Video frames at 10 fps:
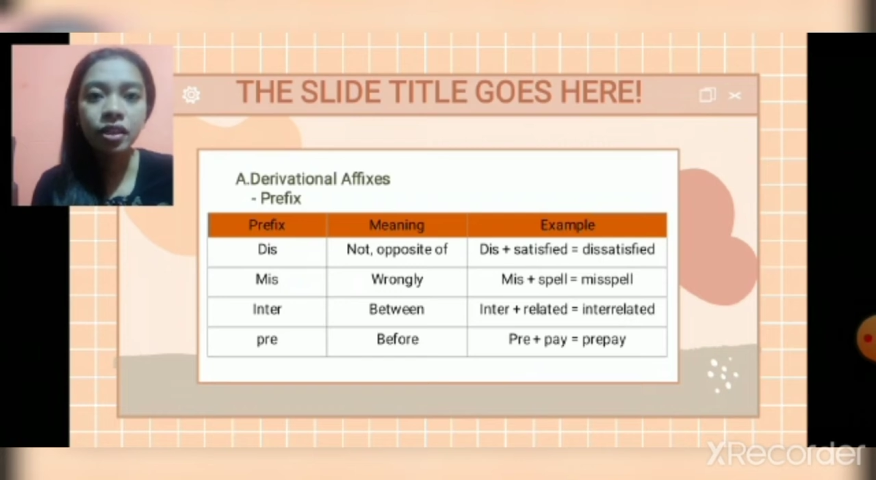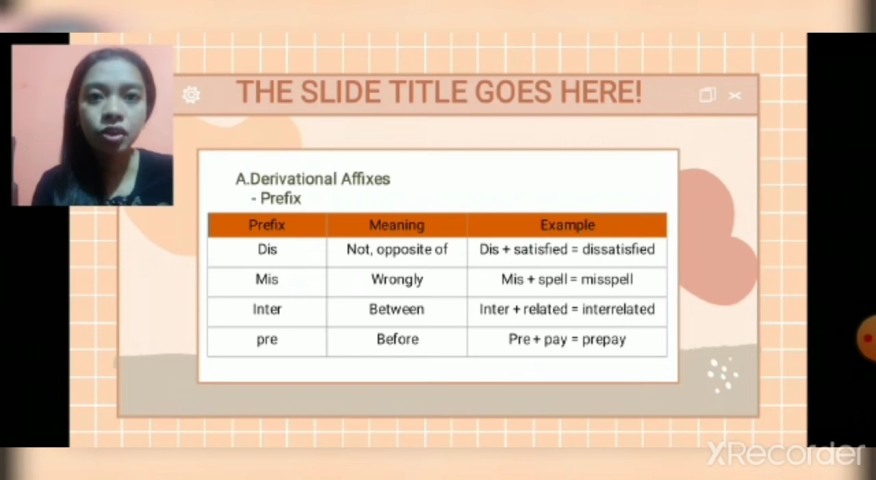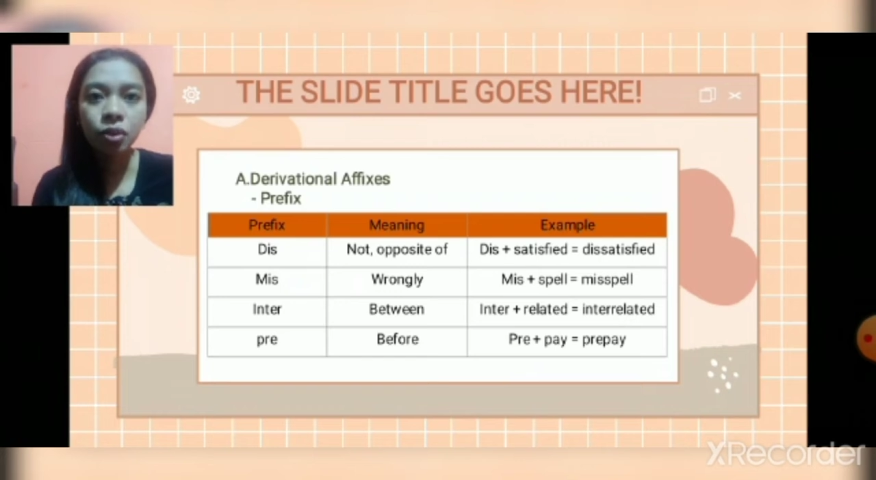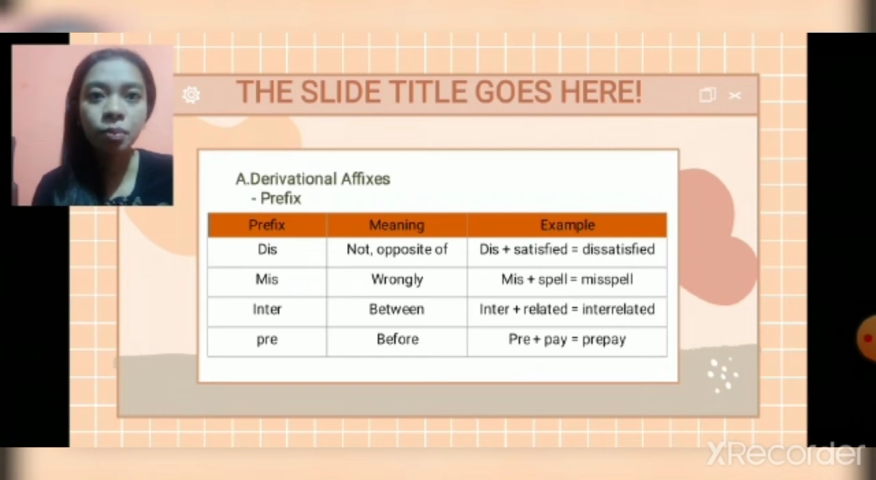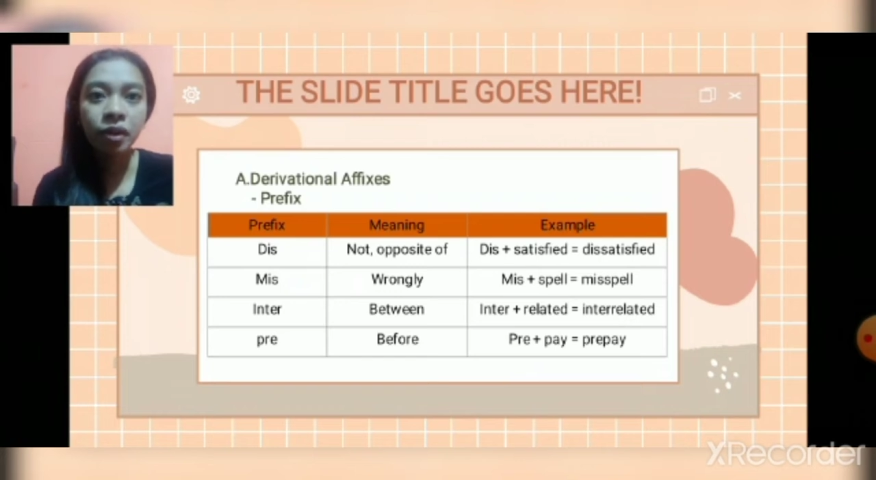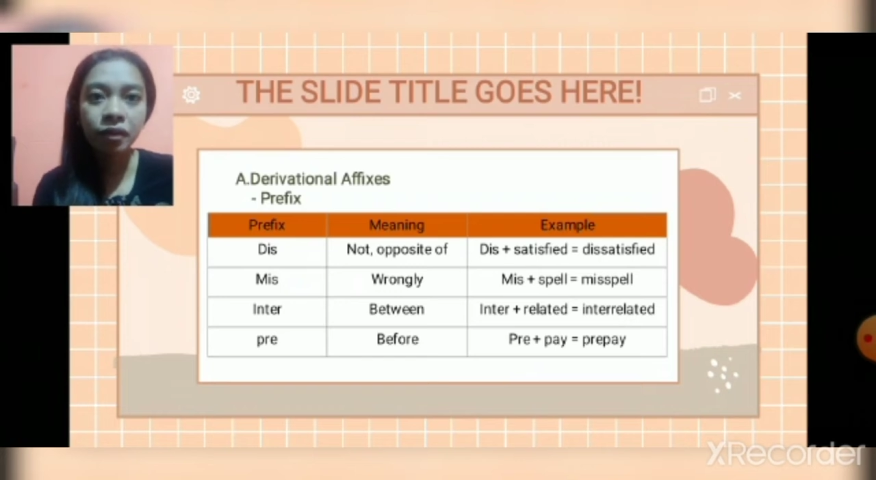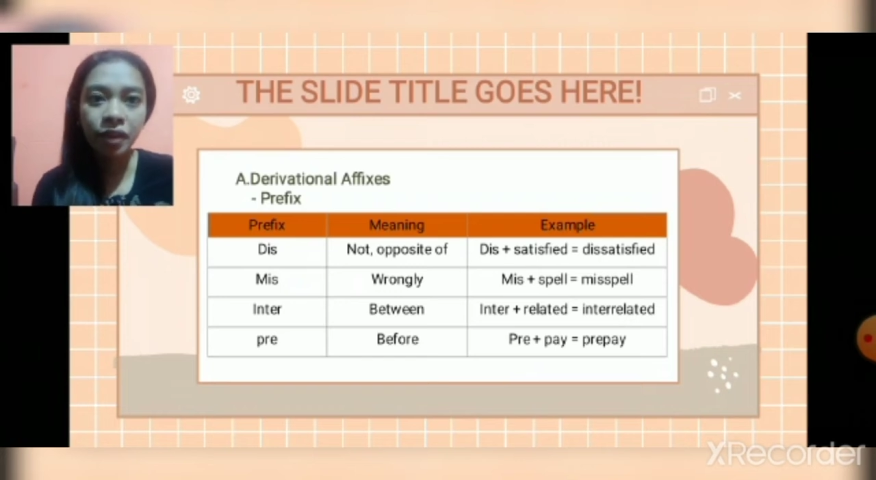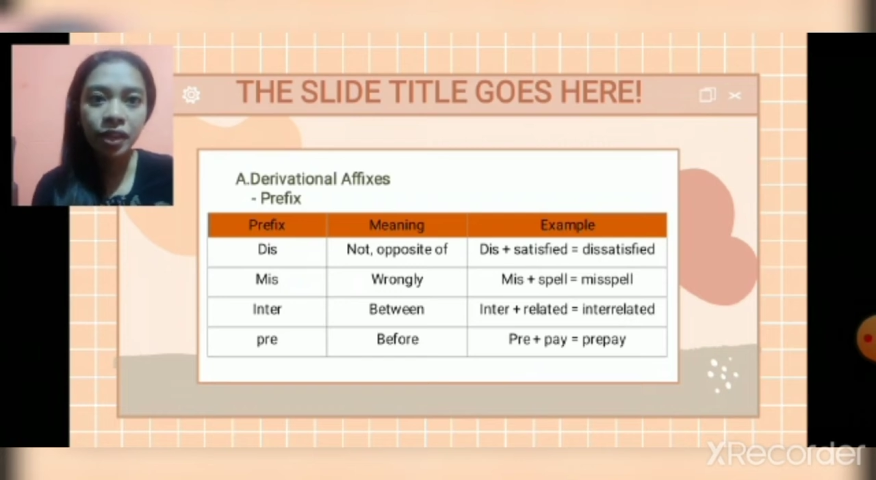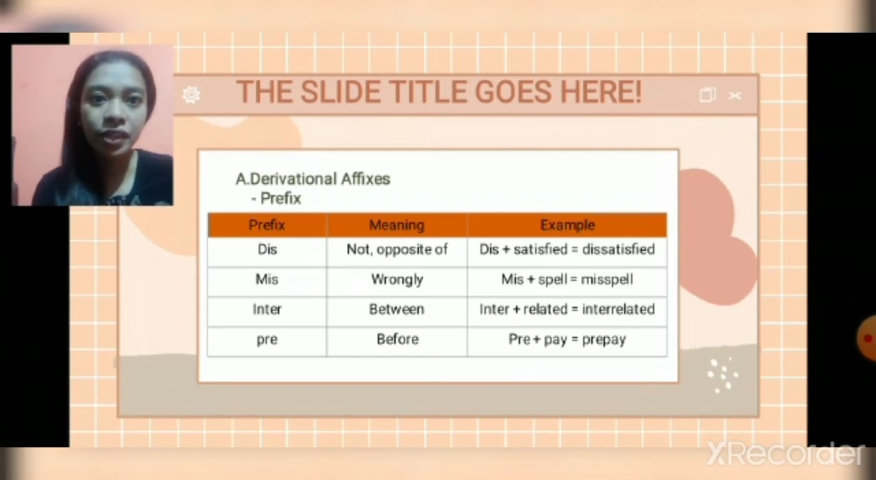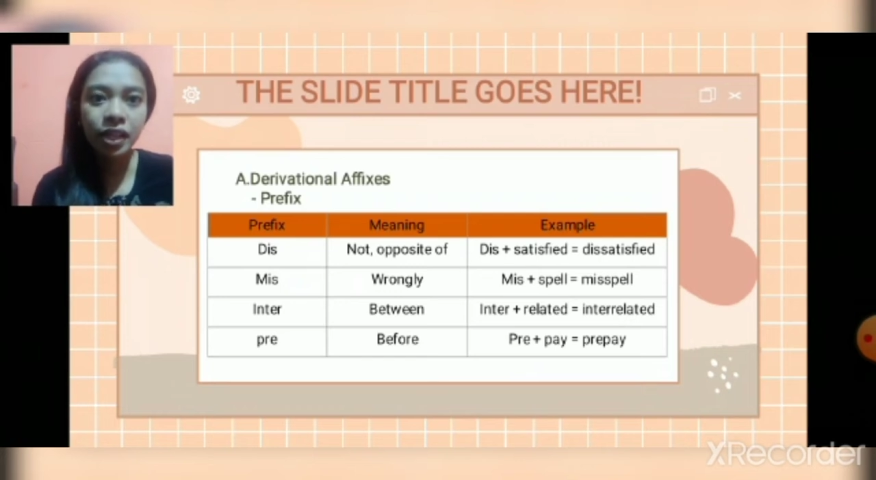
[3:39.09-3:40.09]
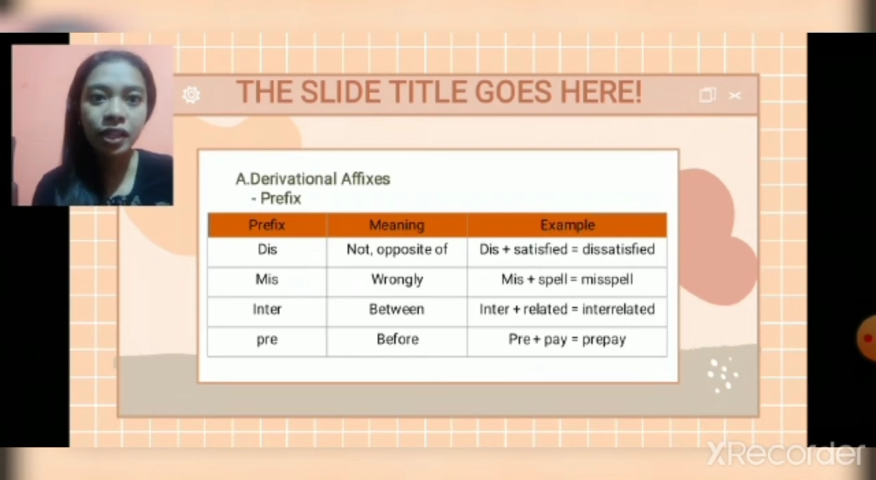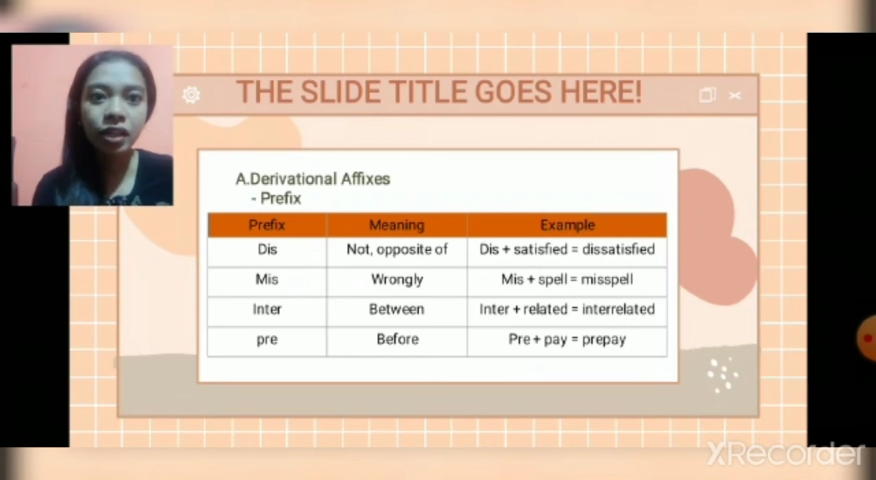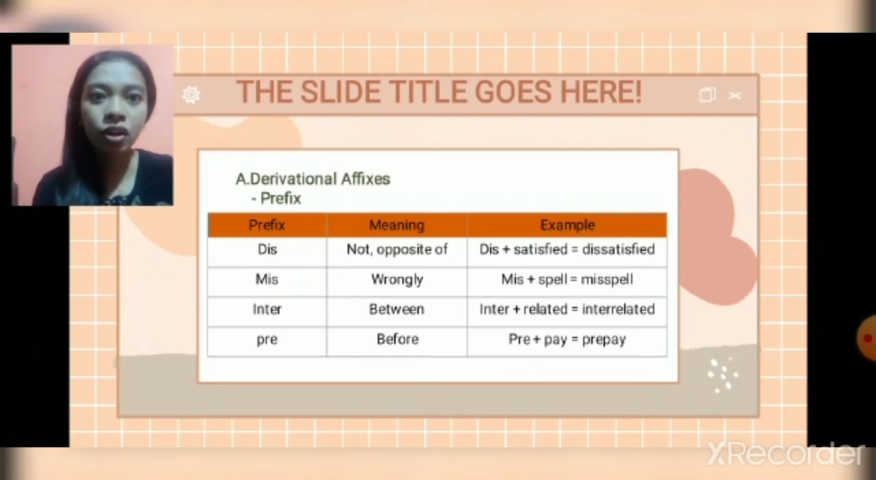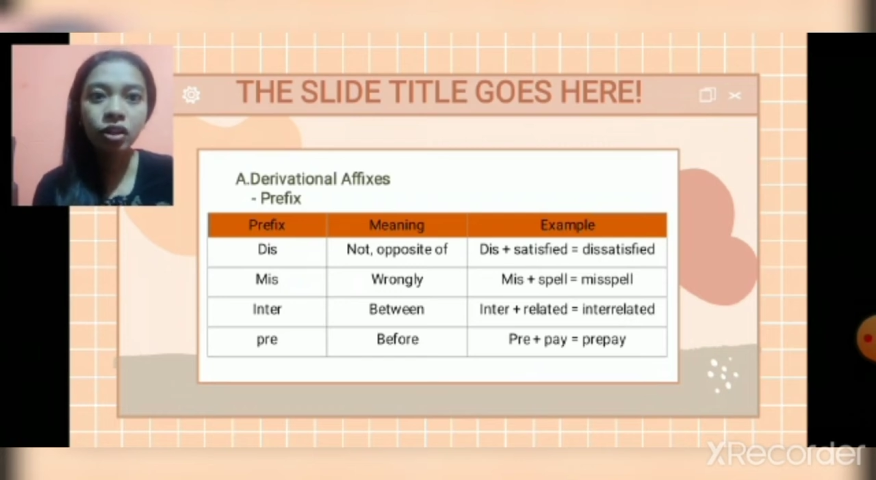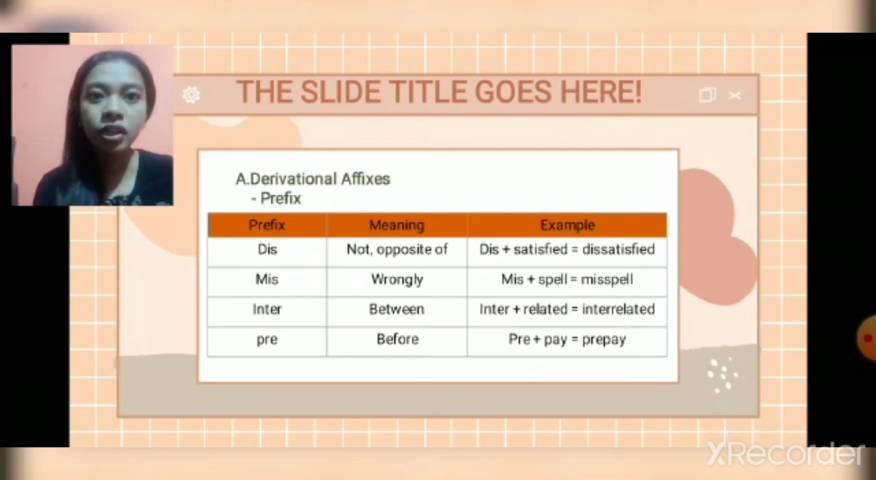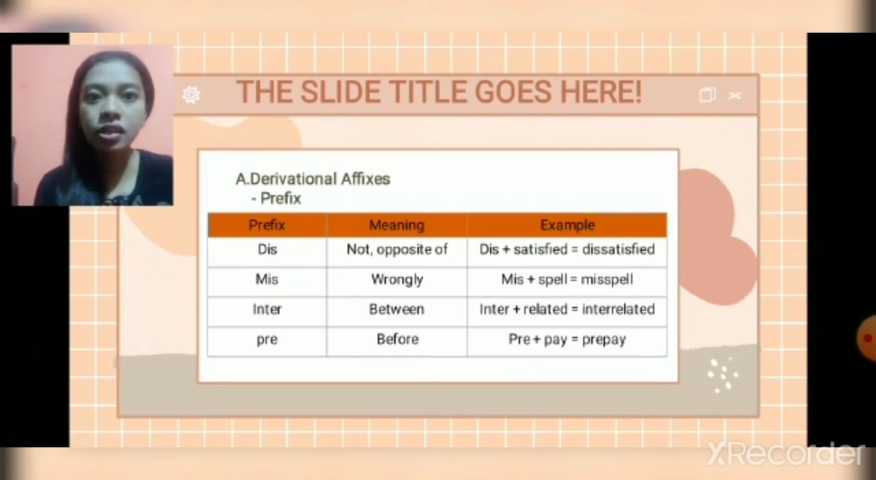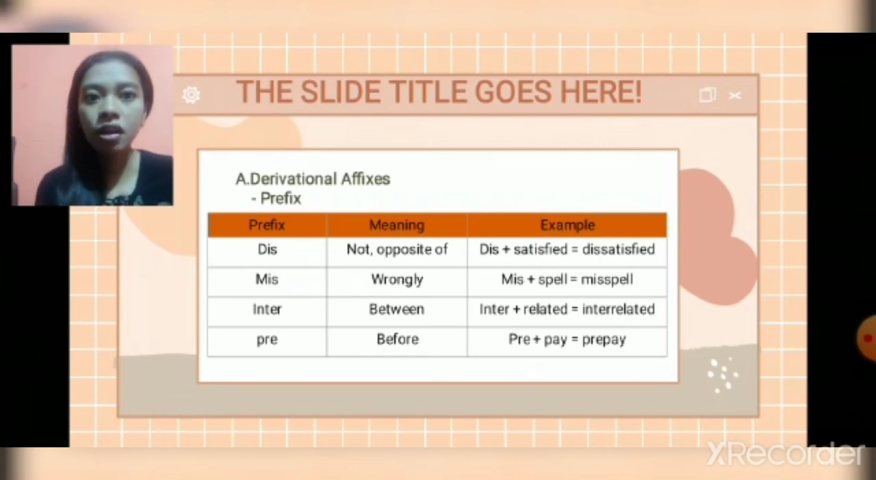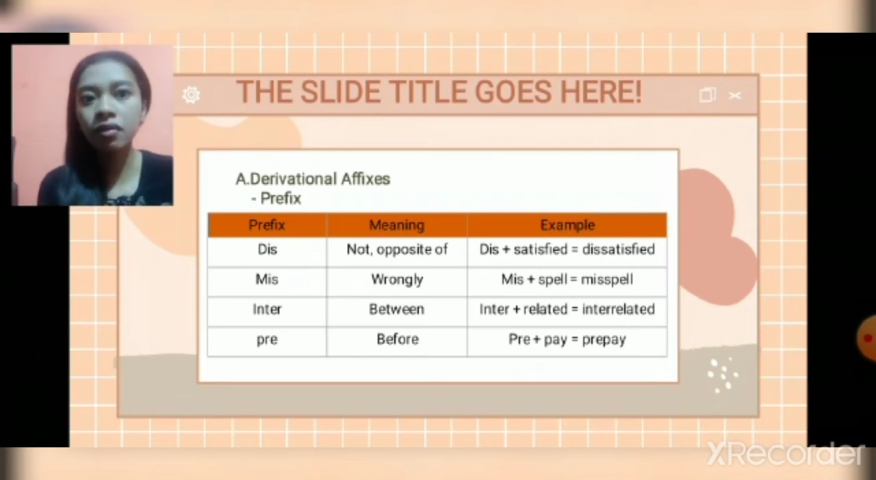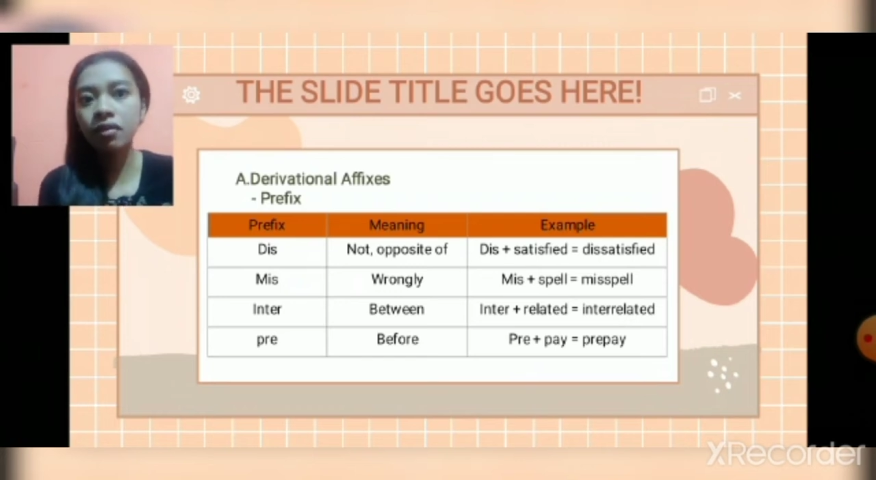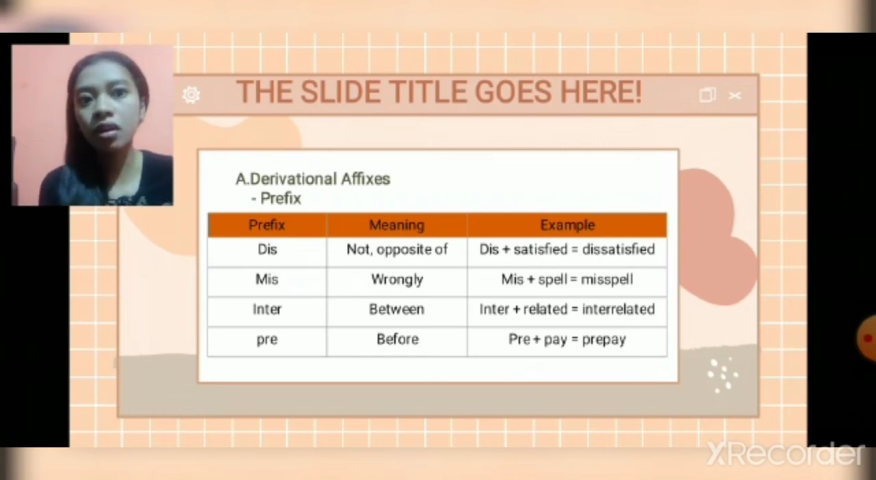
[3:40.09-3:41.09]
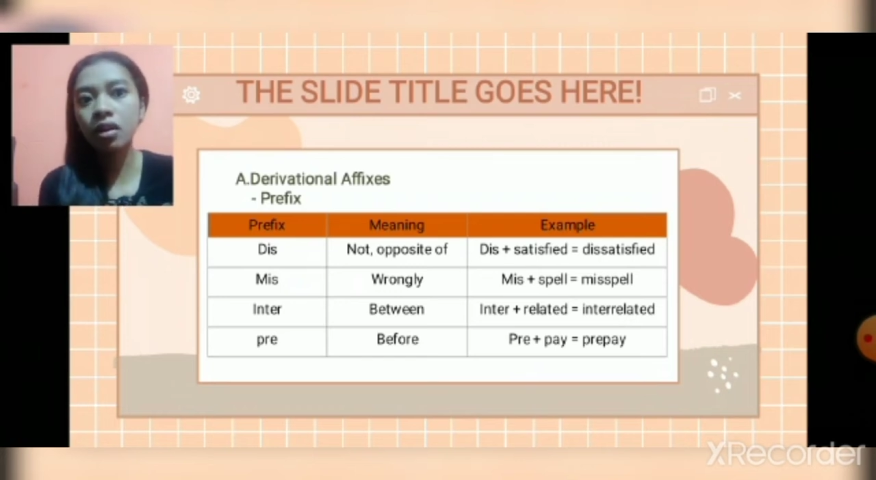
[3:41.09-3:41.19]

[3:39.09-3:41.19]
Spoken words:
So prefix in the context of